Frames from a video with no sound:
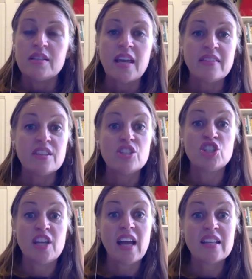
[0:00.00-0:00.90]
take this
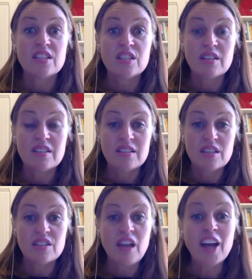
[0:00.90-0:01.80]
chance to
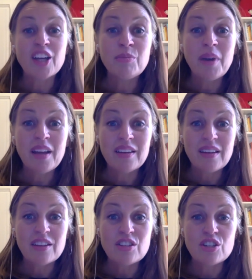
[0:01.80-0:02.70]
document
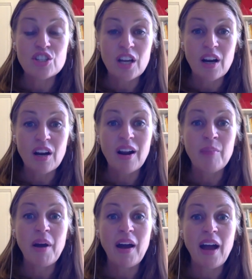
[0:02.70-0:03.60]
and to share
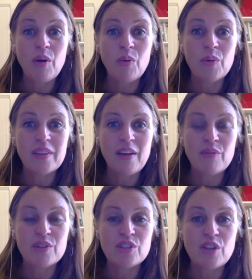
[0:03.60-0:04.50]
about how we love
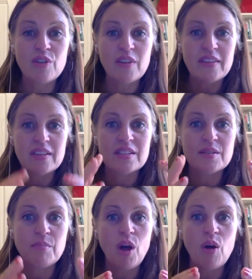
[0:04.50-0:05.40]
each other in these
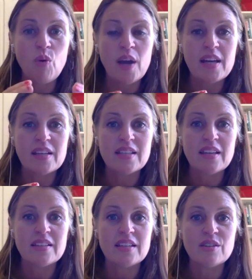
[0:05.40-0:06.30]
small ways
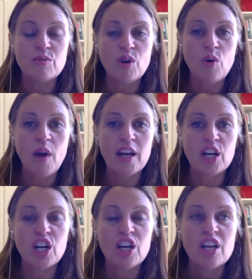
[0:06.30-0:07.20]
that doesn't require,